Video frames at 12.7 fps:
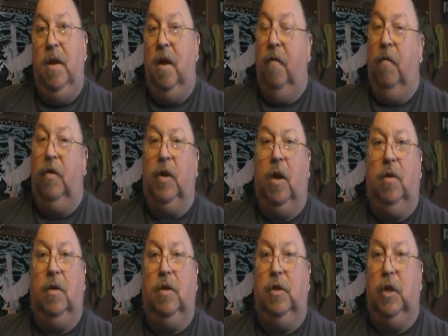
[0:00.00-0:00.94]
never
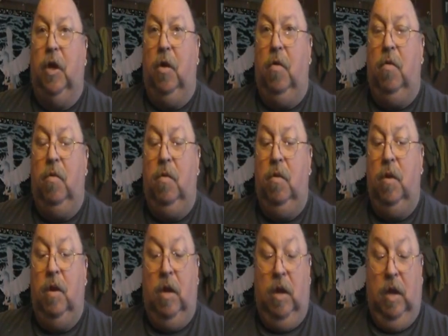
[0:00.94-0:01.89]
talked to Zoe,
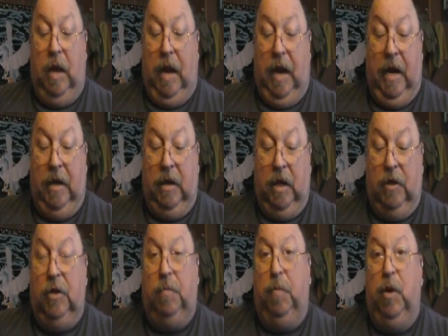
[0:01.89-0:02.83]
and
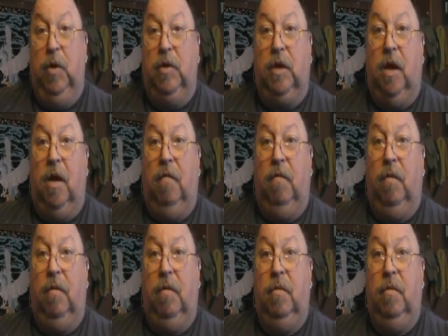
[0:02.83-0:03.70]
just blew us off.